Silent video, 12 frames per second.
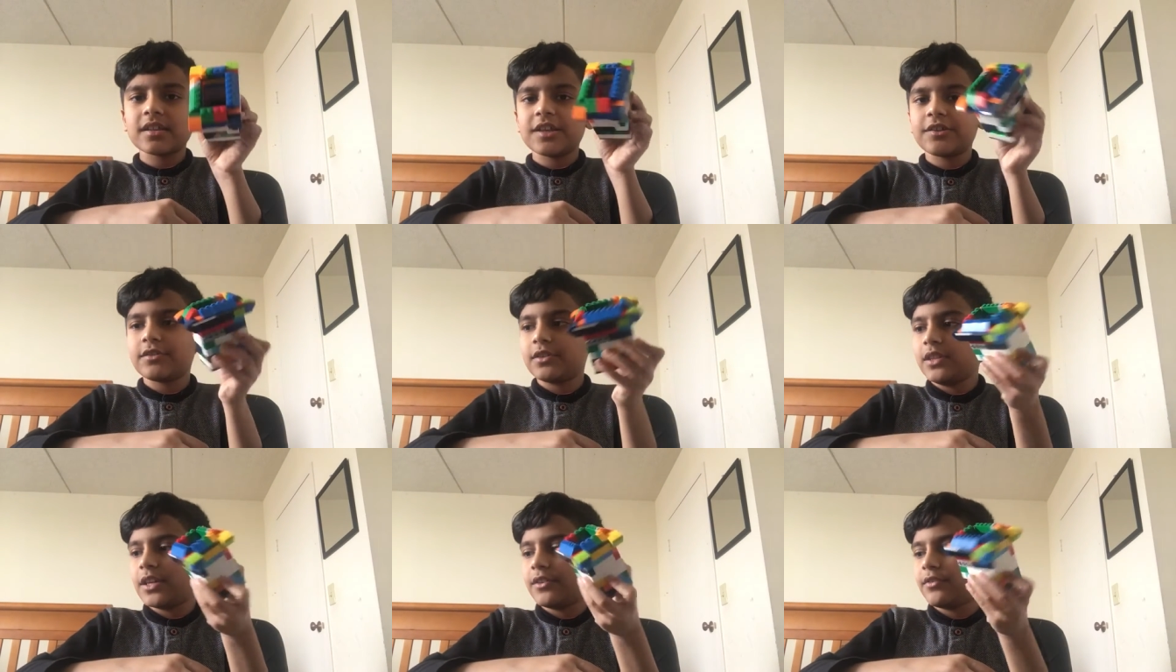then you
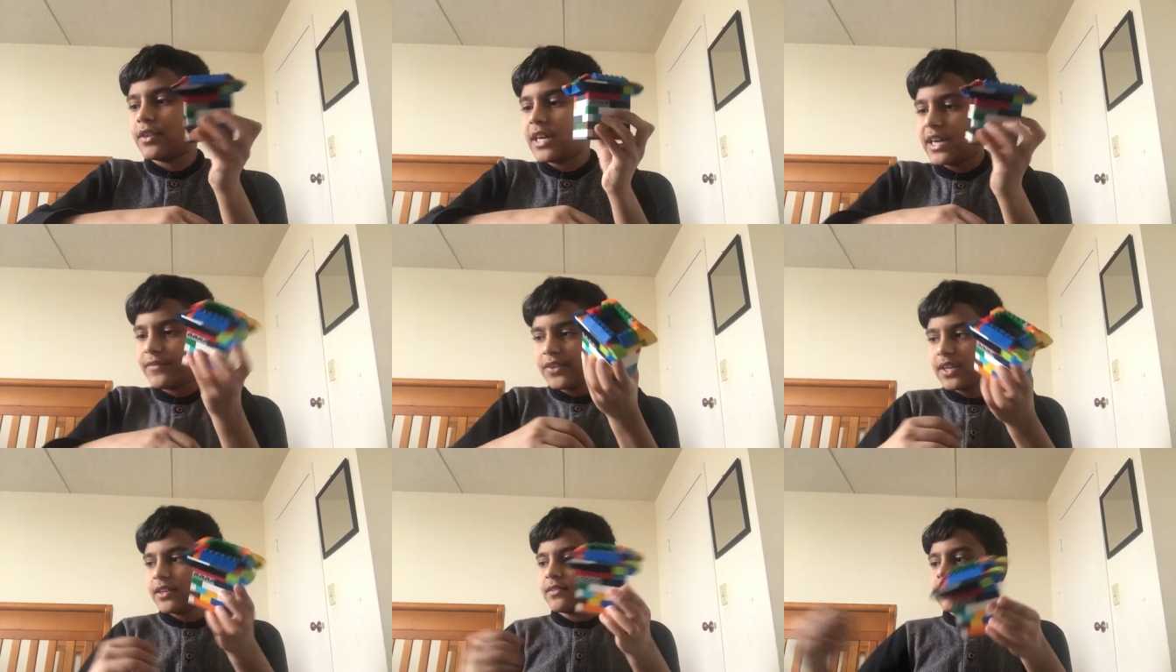there you have
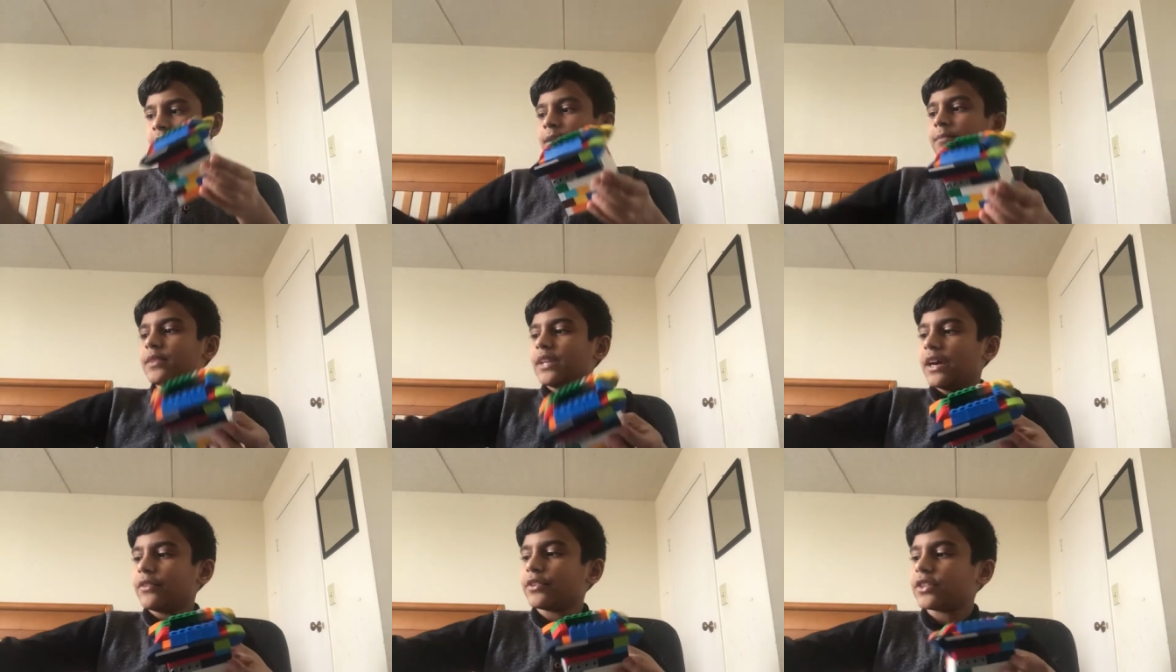it
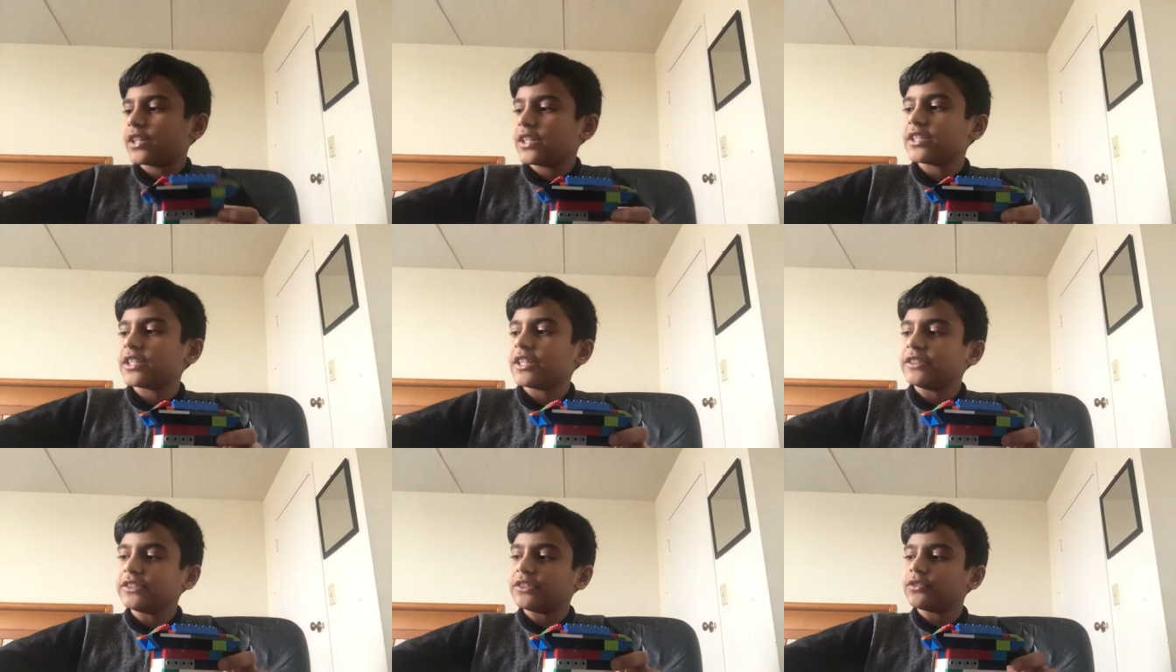now you're gonna need
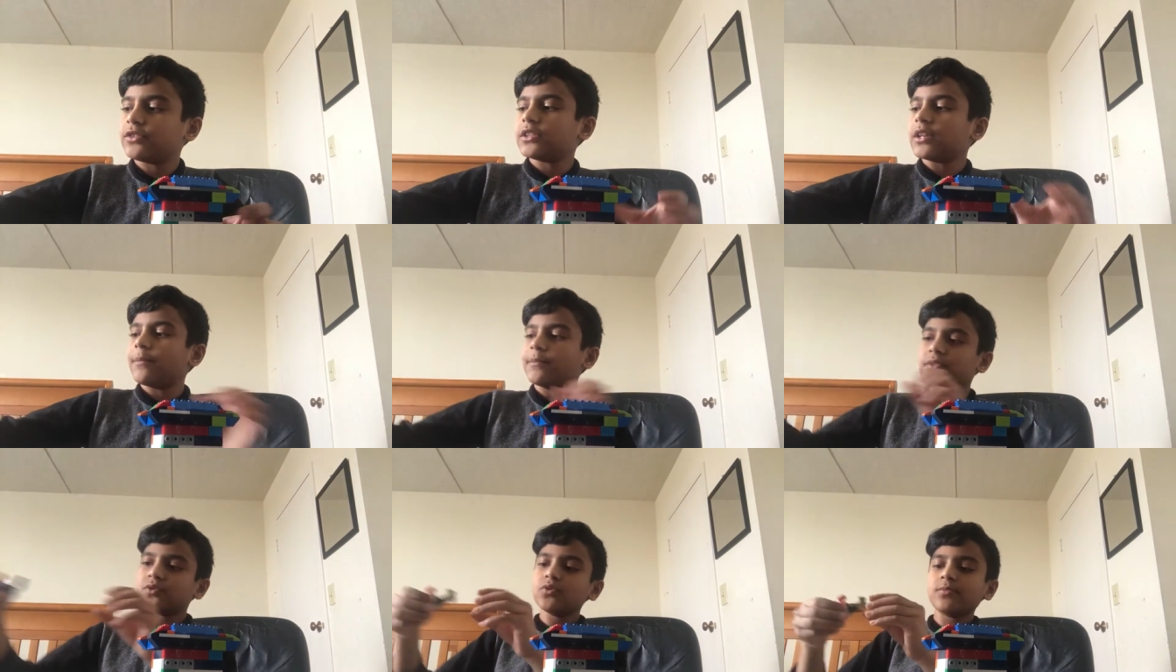some
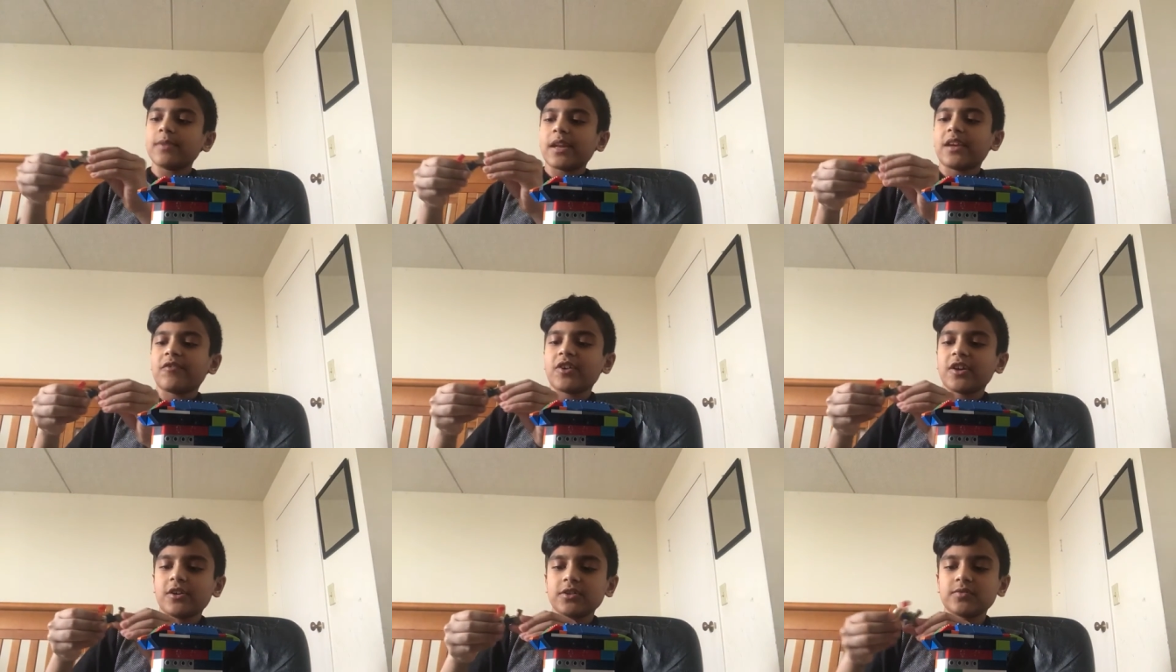two
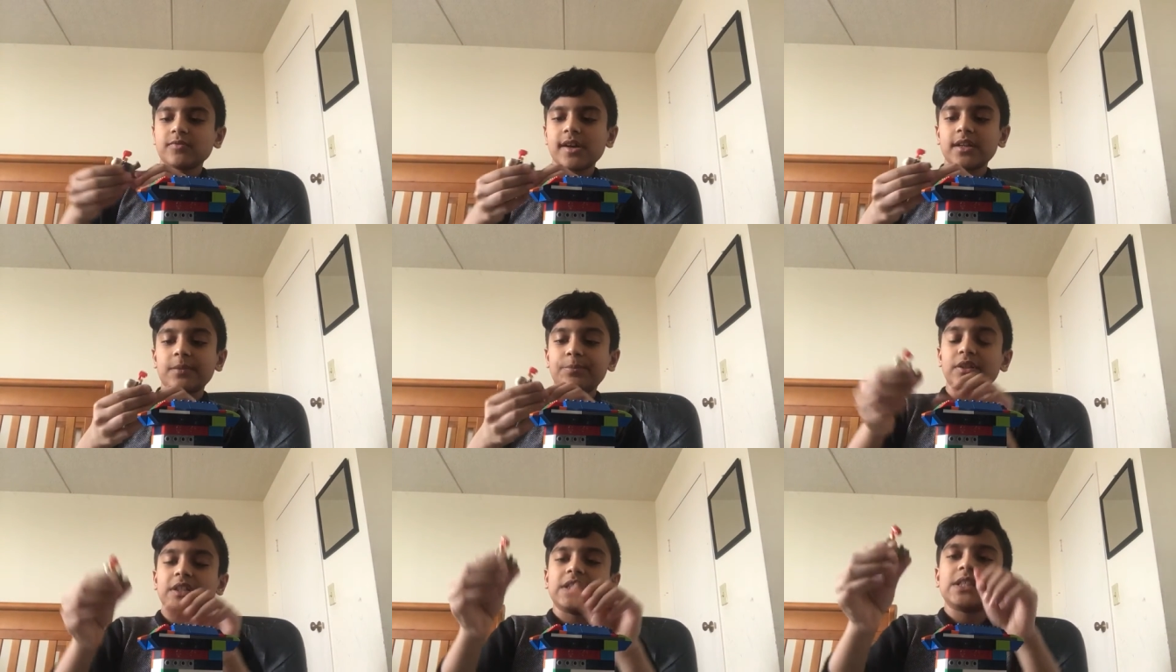minifigures one a
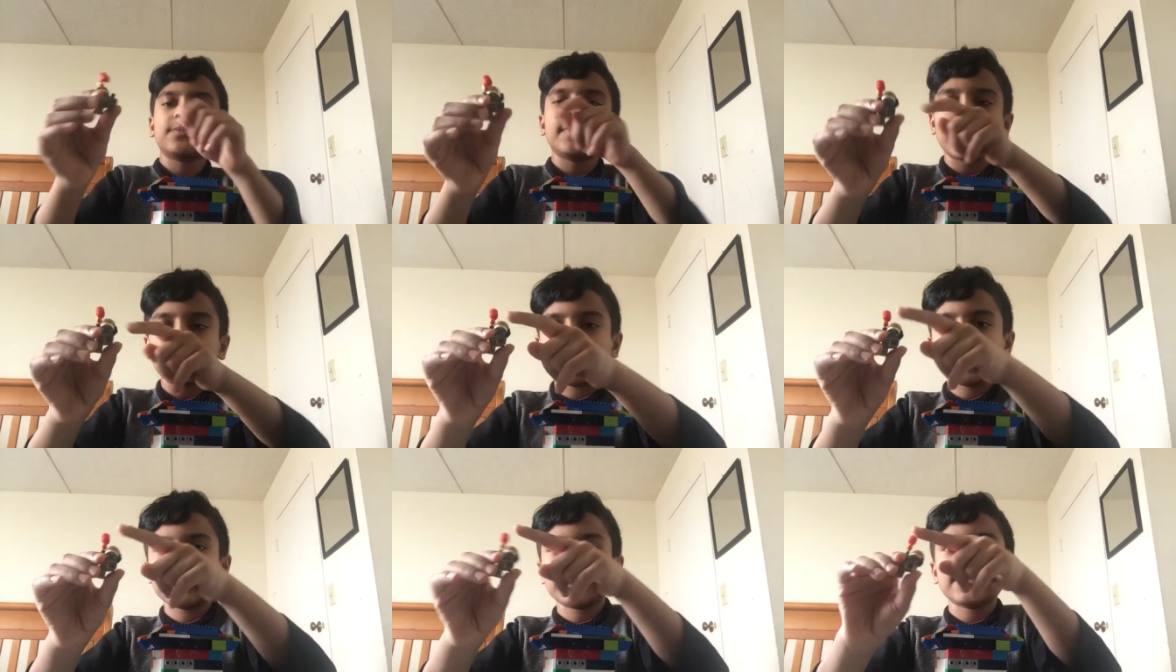policeman
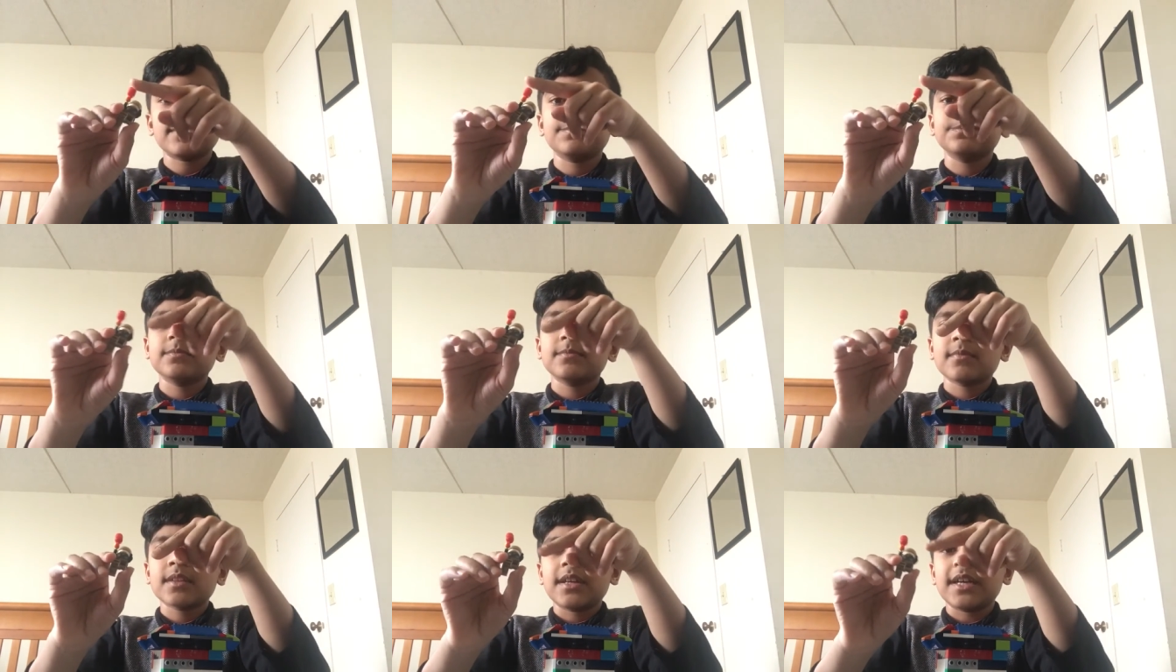with
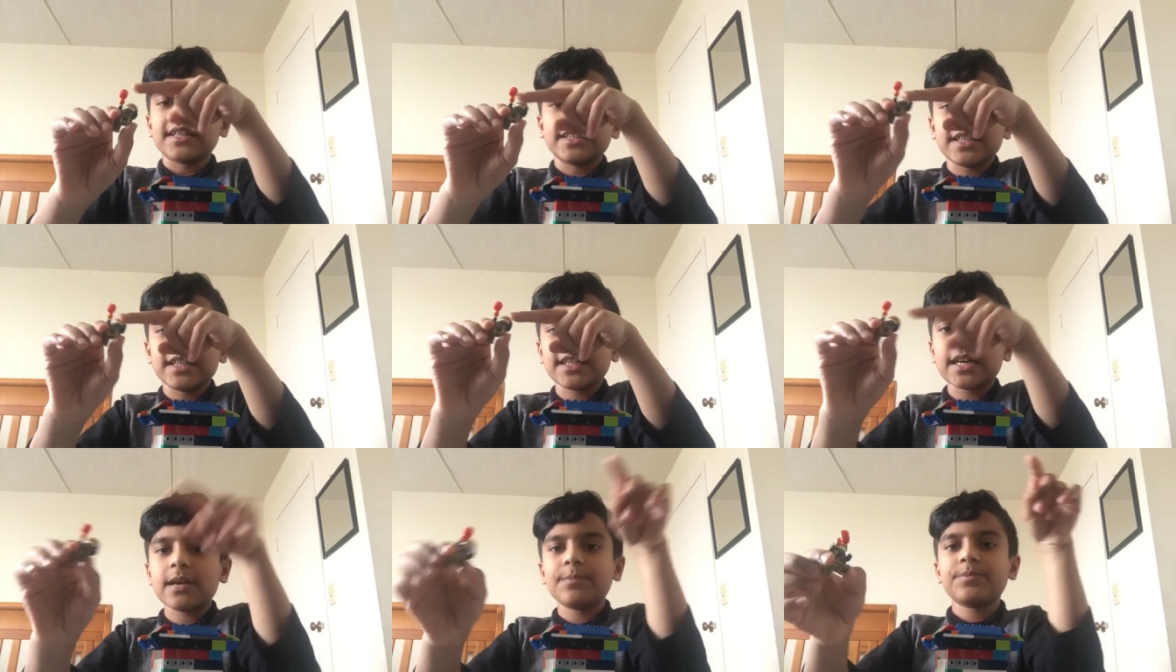a
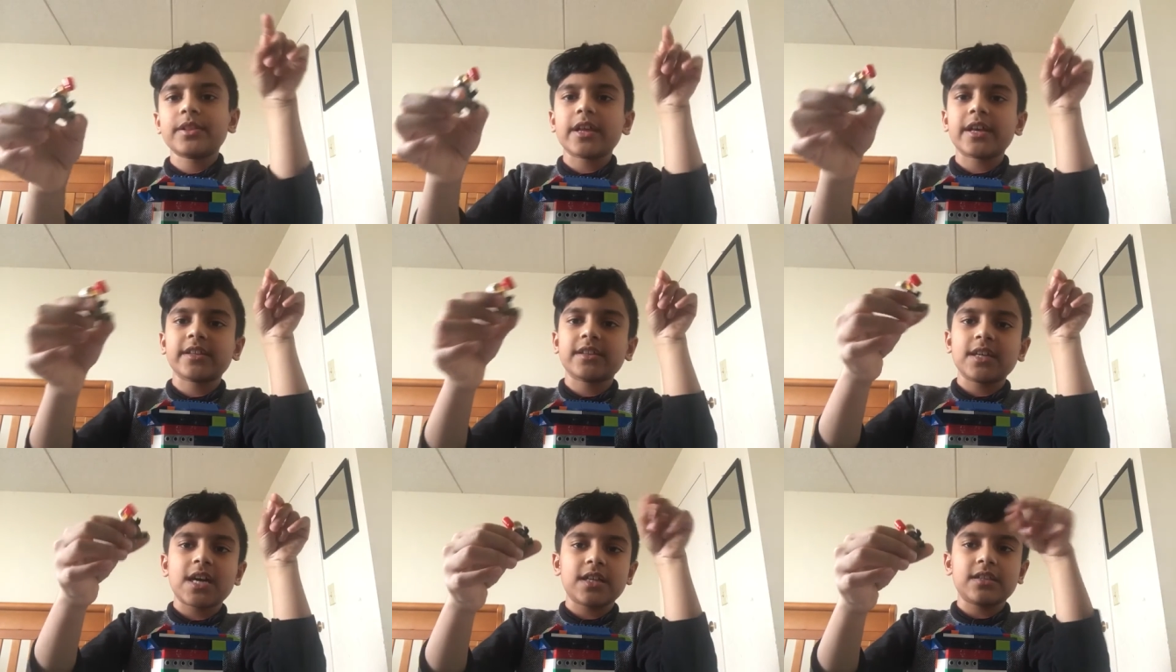teacup like that